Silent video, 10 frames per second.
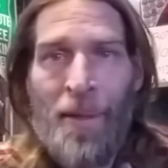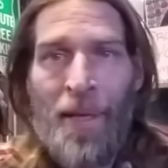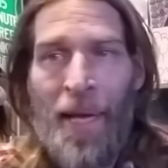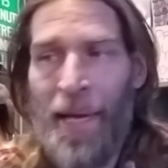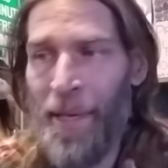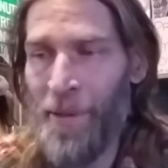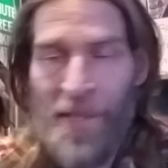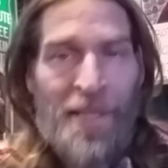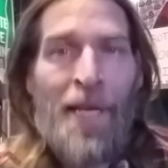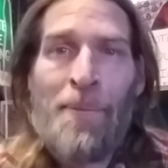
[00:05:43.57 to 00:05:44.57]
The
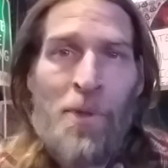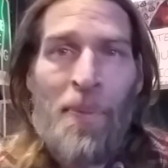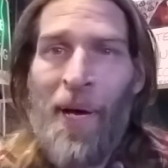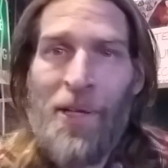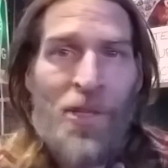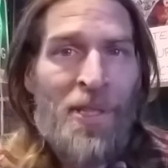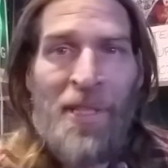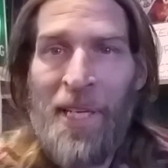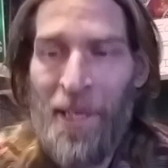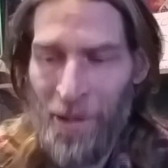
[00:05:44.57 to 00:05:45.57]
same spot, just
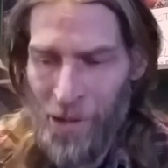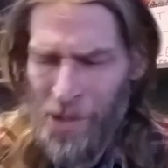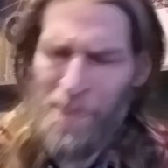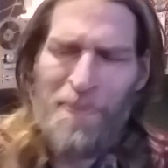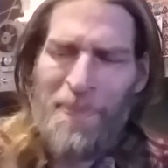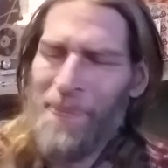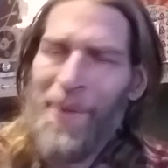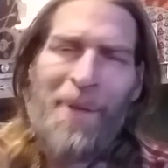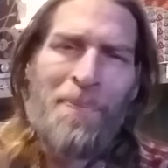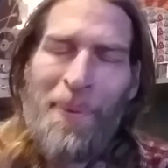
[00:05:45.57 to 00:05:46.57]
needles, just
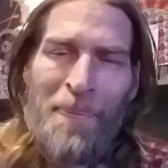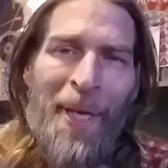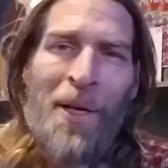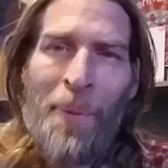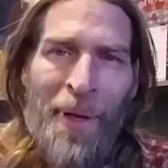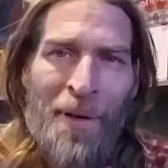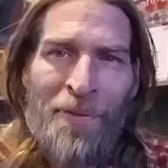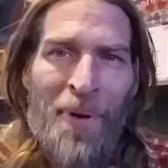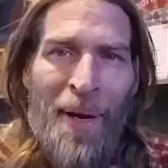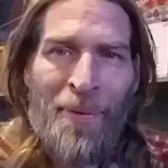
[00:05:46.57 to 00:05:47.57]
it'd been going on
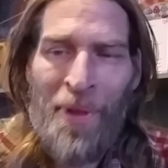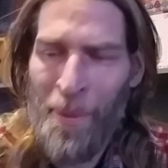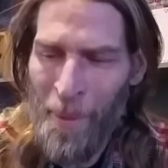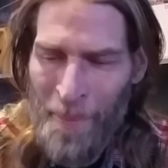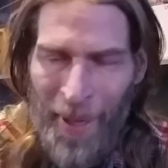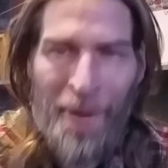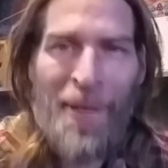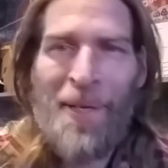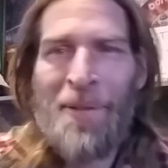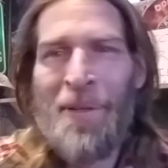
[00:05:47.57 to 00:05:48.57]
forever. They were
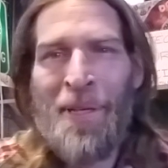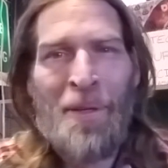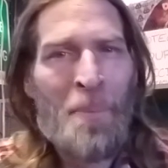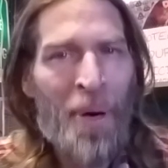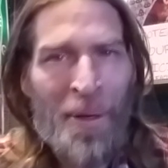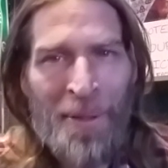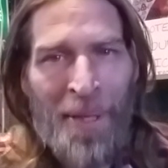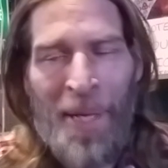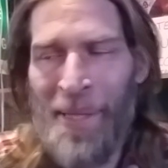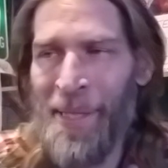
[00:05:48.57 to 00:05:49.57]
buried underneath the bark
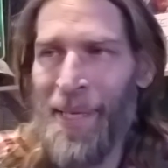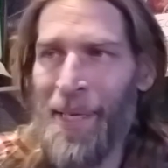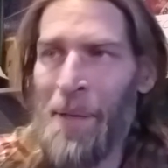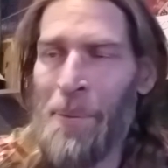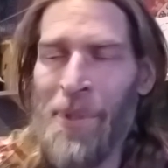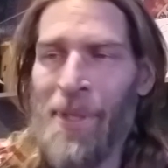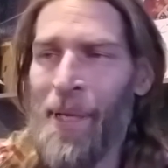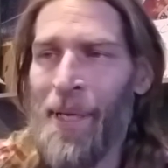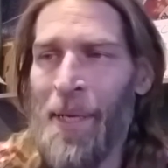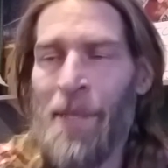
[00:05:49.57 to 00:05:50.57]
dust, and it was
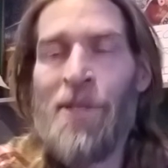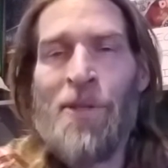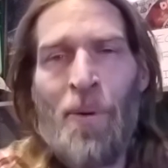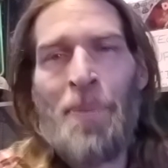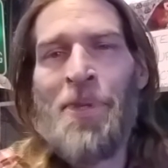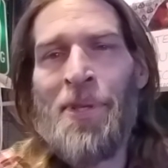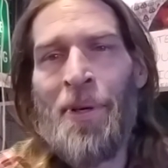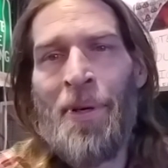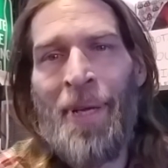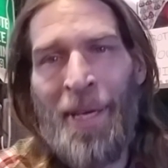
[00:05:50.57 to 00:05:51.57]
so
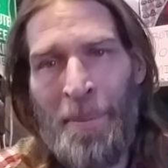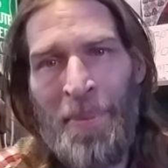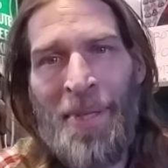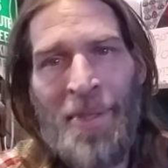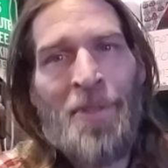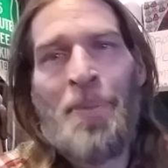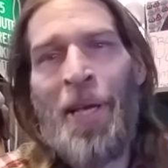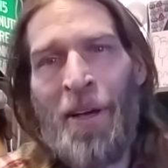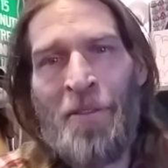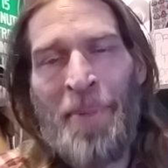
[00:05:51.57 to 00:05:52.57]
absurd, and it pisses me
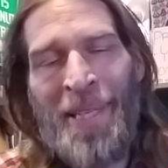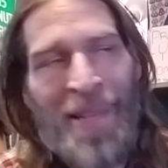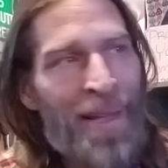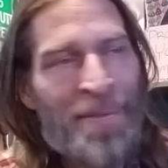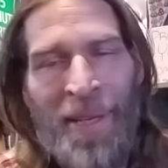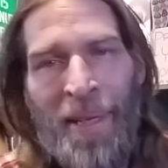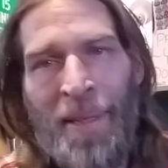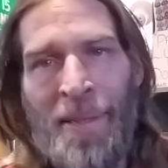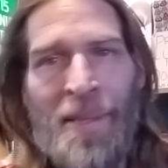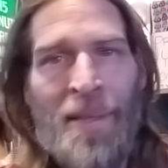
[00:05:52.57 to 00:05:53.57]
off because I have kids